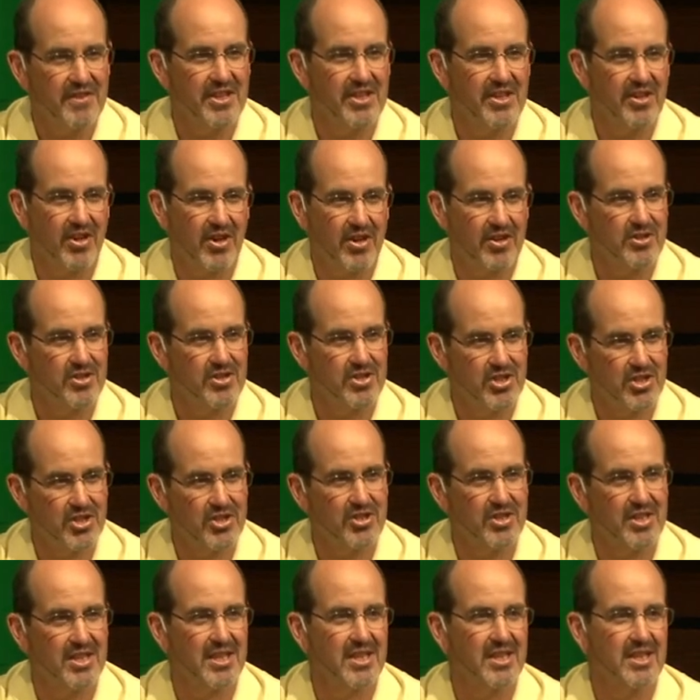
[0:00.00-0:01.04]
yard
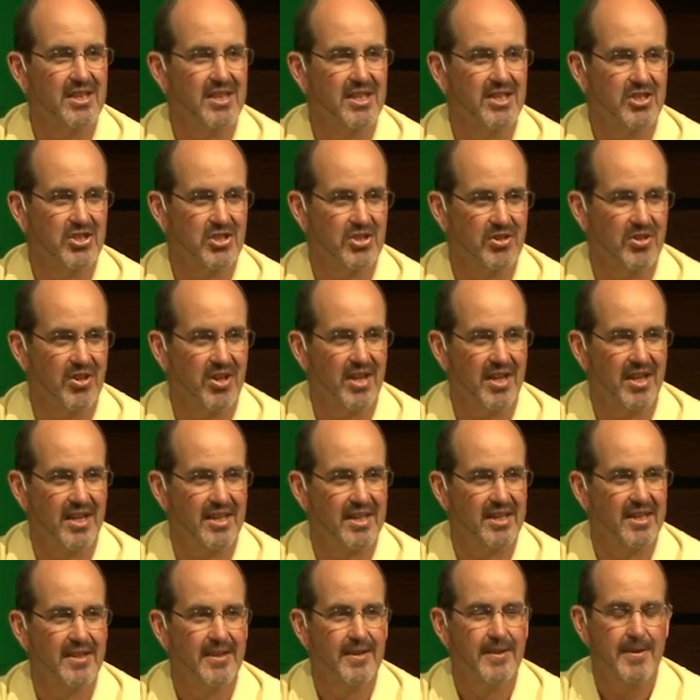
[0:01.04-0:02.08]
journey that you're on.
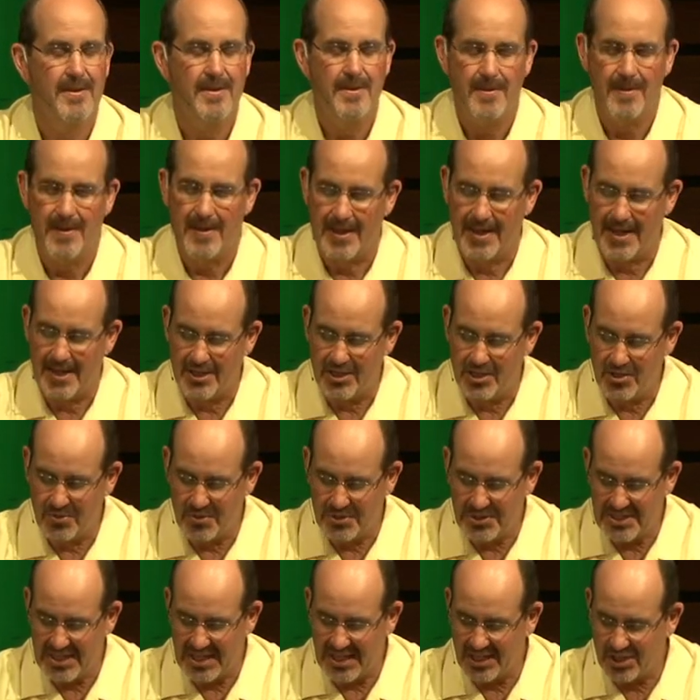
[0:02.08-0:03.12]
And you
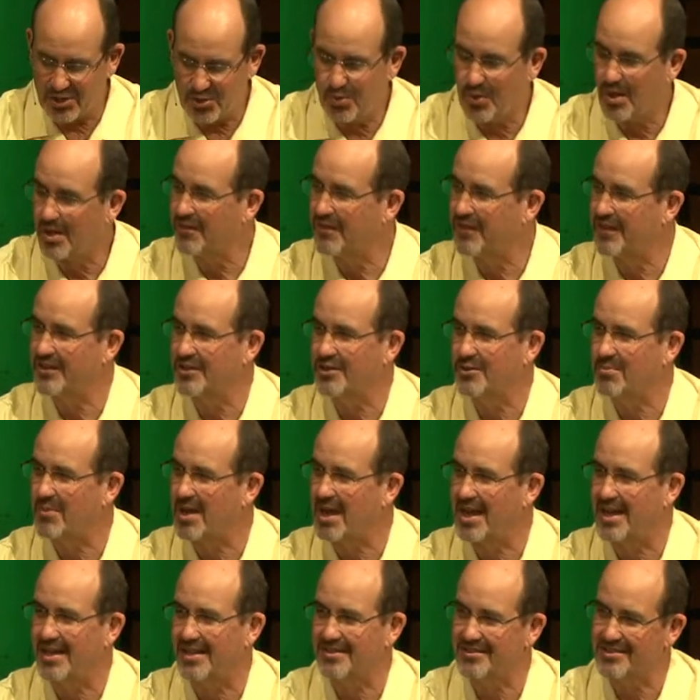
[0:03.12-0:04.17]
would take 1,200
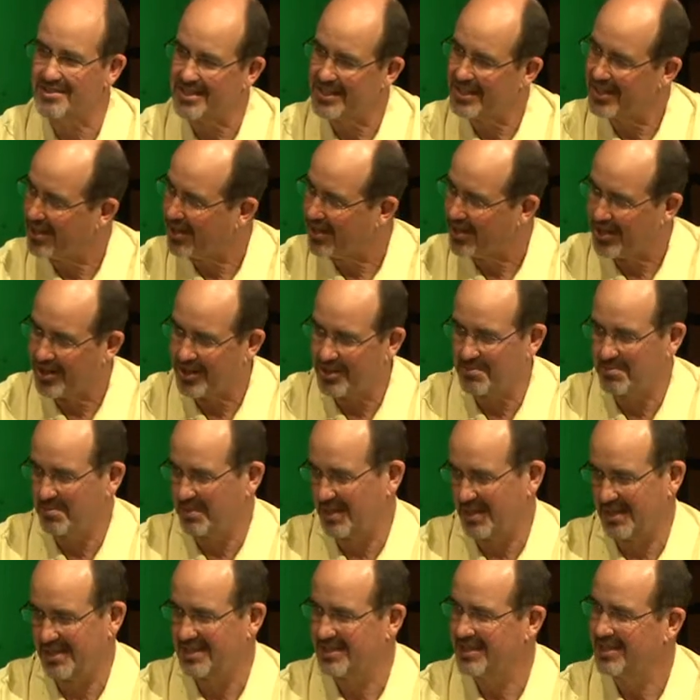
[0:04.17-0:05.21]
miles in a
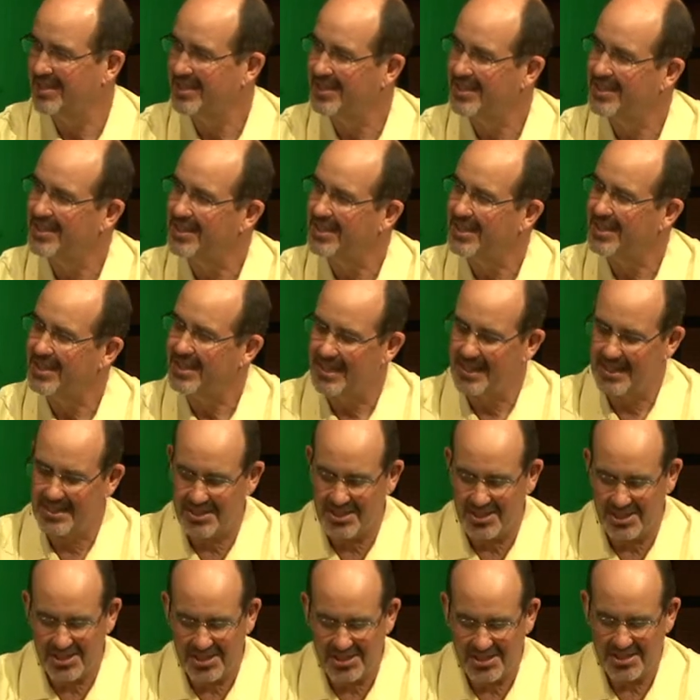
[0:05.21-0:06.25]
heartbeat. It's
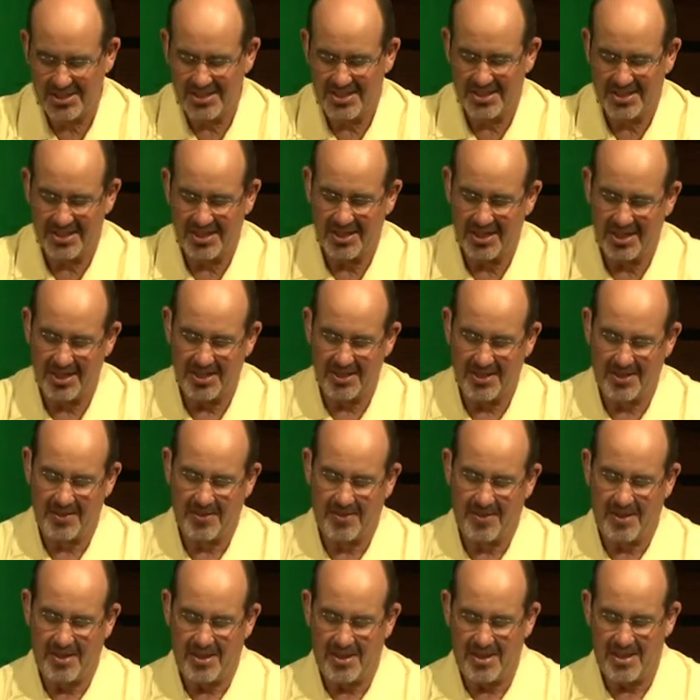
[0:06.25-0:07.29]
just
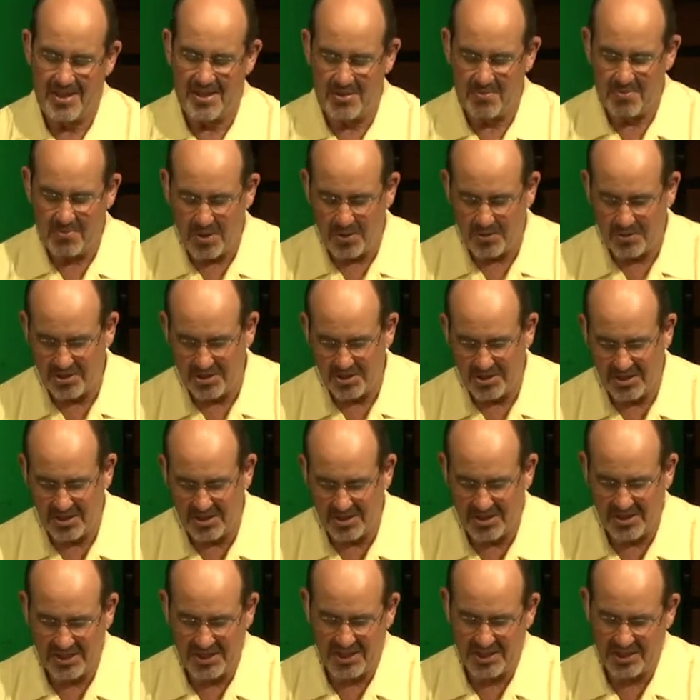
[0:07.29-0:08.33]
the
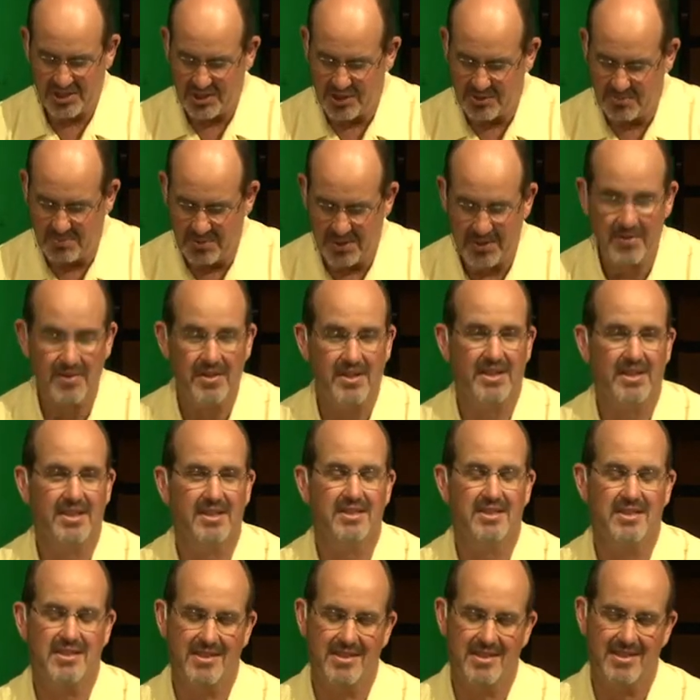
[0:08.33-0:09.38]
emotional
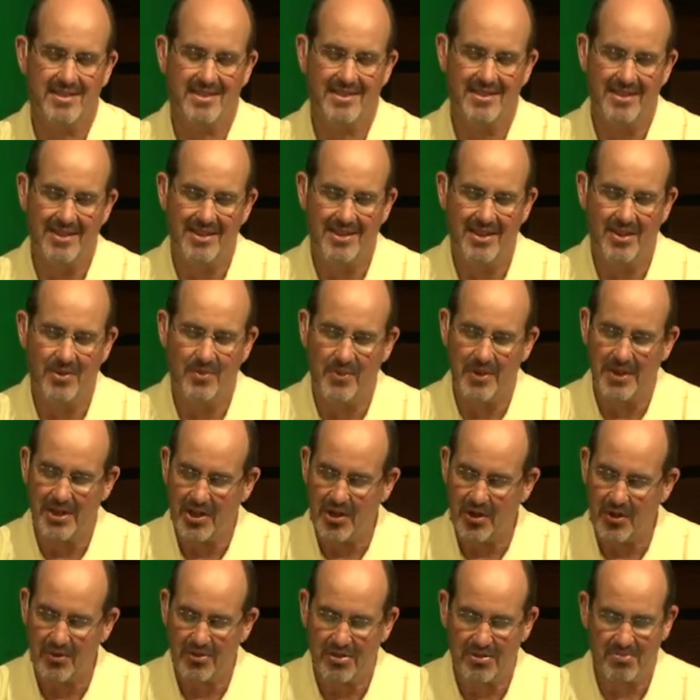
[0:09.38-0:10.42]
experience that we
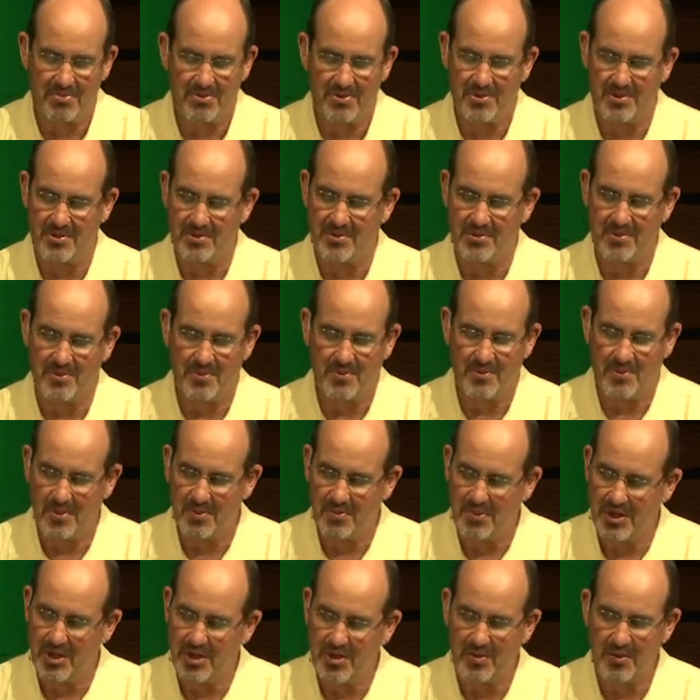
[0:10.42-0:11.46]
go through when
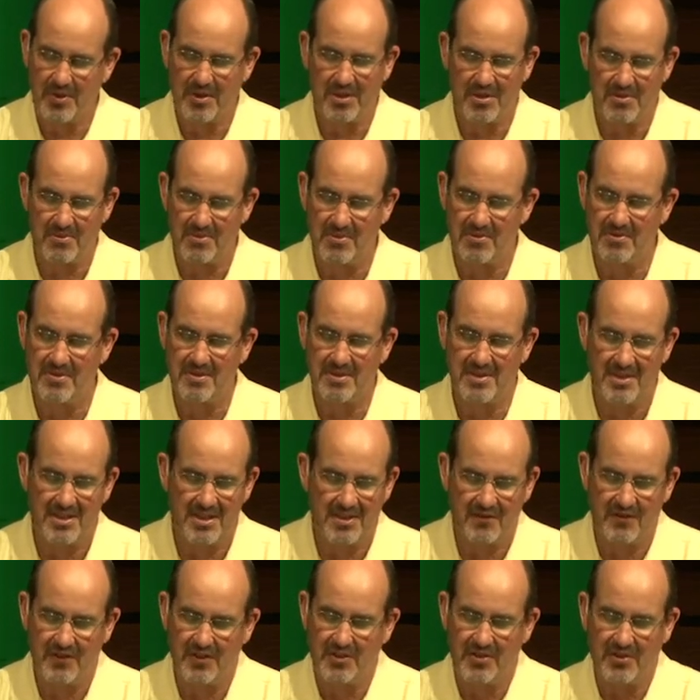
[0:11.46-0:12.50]
we're going through
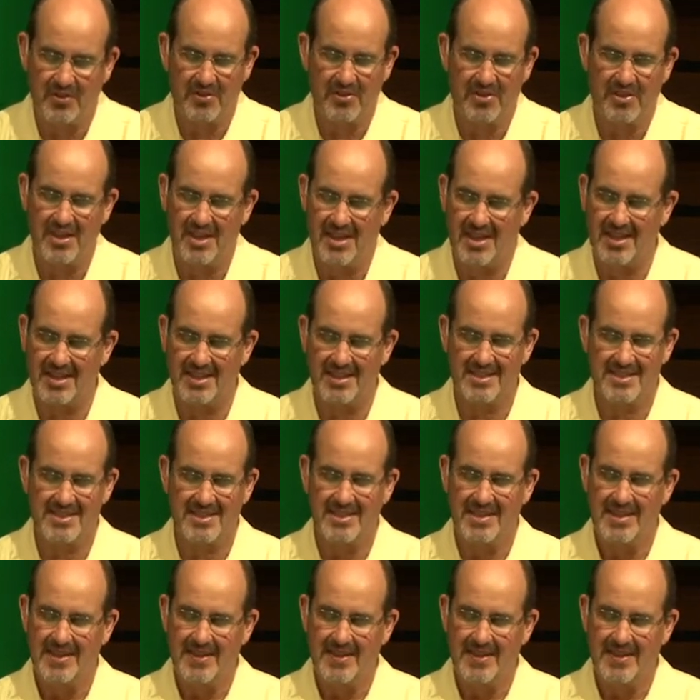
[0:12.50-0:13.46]
difficult things.